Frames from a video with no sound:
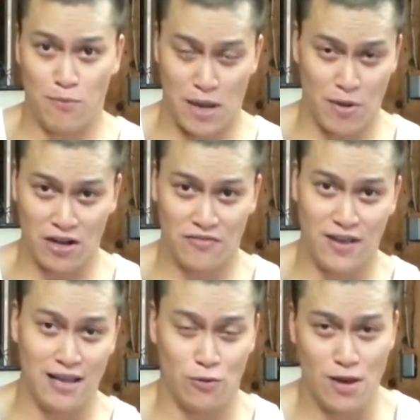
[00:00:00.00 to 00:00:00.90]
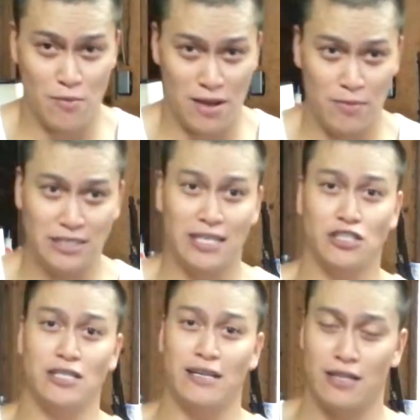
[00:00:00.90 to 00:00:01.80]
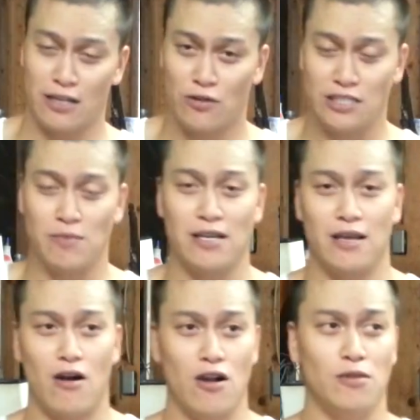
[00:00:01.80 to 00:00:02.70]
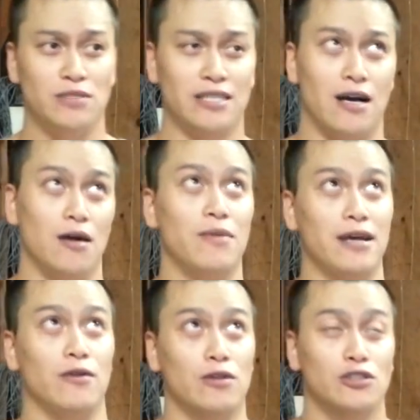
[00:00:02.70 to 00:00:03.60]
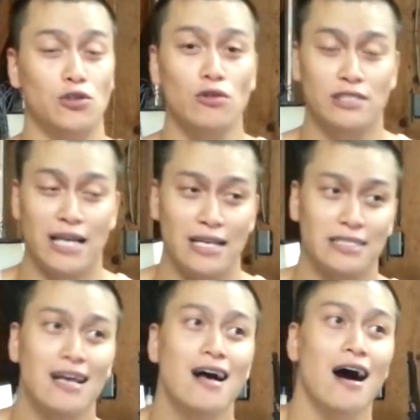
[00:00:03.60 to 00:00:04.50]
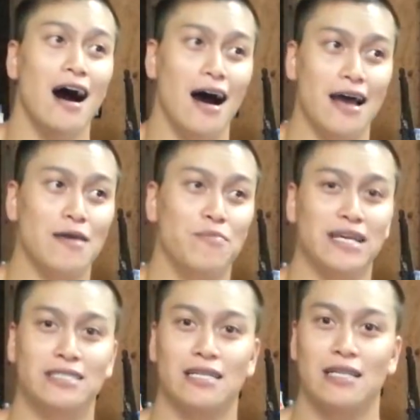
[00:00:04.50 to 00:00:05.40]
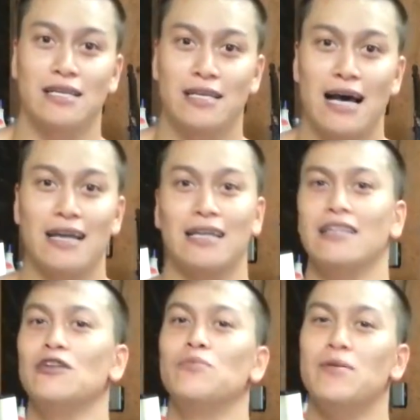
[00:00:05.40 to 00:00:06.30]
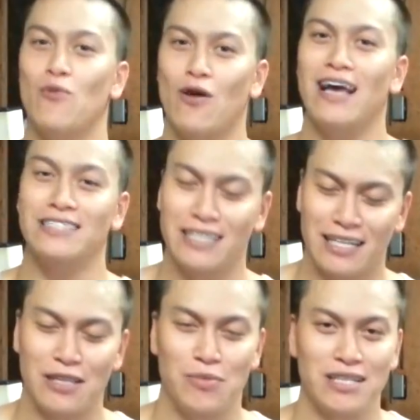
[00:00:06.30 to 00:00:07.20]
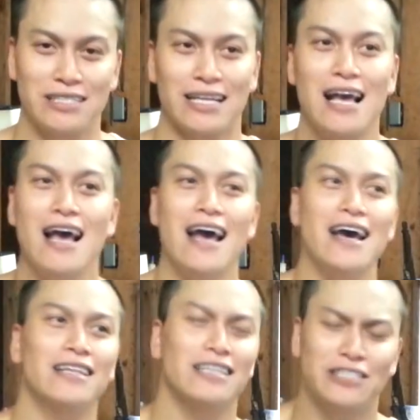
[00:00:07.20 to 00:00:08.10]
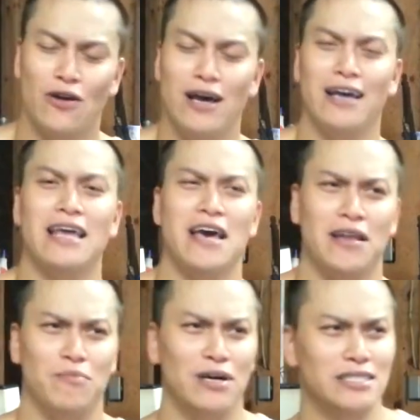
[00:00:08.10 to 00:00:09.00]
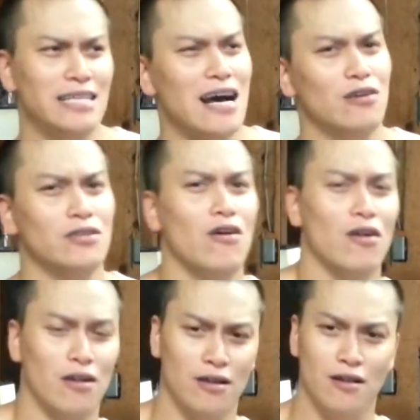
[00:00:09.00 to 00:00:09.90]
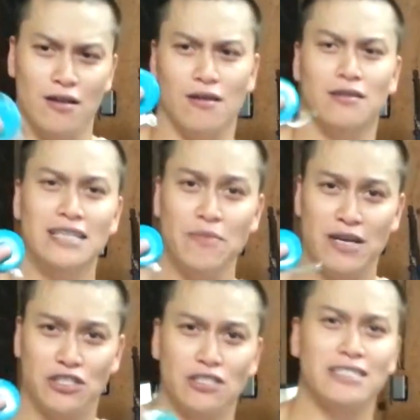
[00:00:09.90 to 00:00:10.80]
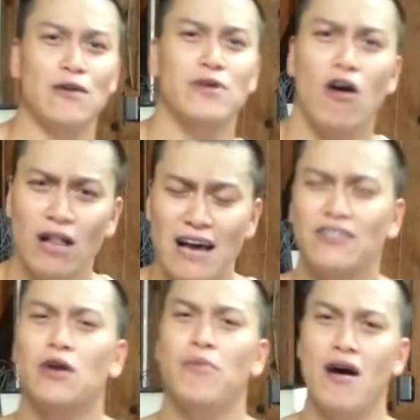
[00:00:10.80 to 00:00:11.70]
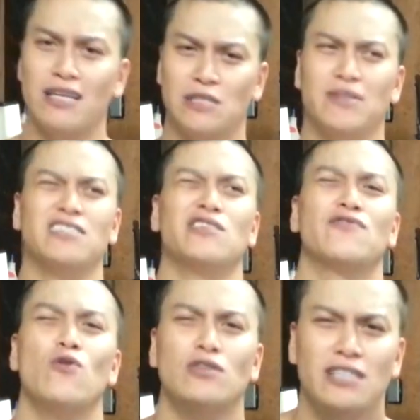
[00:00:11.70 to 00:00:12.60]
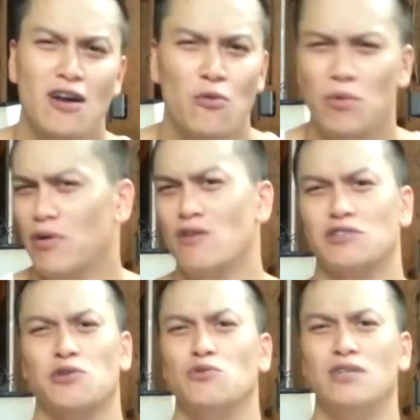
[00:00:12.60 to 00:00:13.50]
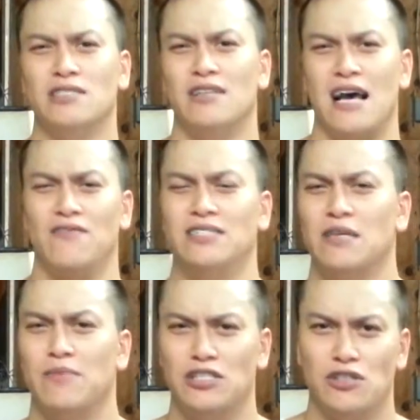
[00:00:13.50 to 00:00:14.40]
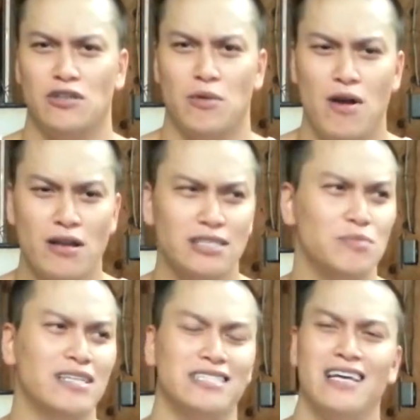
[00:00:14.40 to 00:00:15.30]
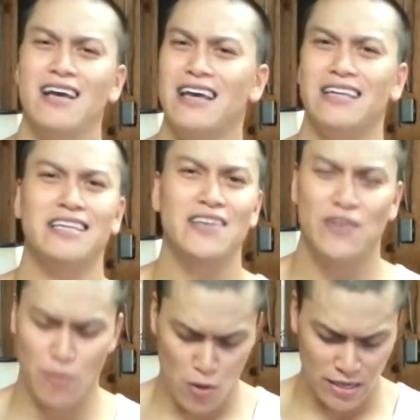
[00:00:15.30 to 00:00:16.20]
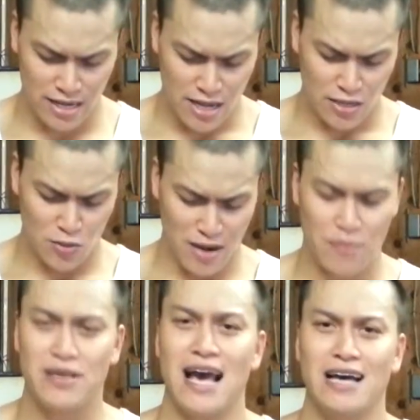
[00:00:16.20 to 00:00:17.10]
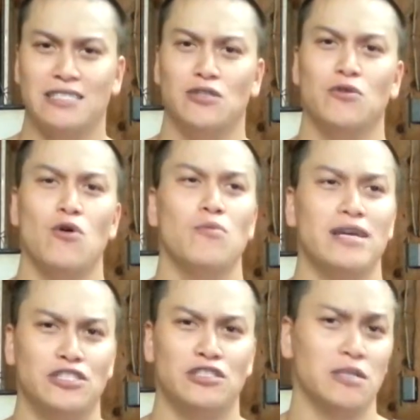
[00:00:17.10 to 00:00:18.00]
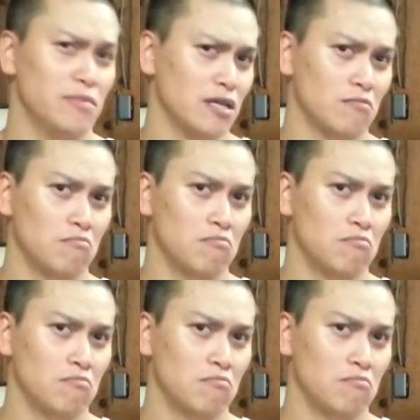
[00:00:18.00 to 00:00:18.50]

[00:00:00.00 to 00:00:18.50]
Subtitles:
body fat around my midsection and increased my arms, my shoulder size, I basically got a little bit more aesthetically pleasing. And let's go ahead and bust out our tape measures that we all have in our pockets, because of course we're bros. Who doesn't have a tape measure in our pockets? Because any given moment you might be asked to go measure something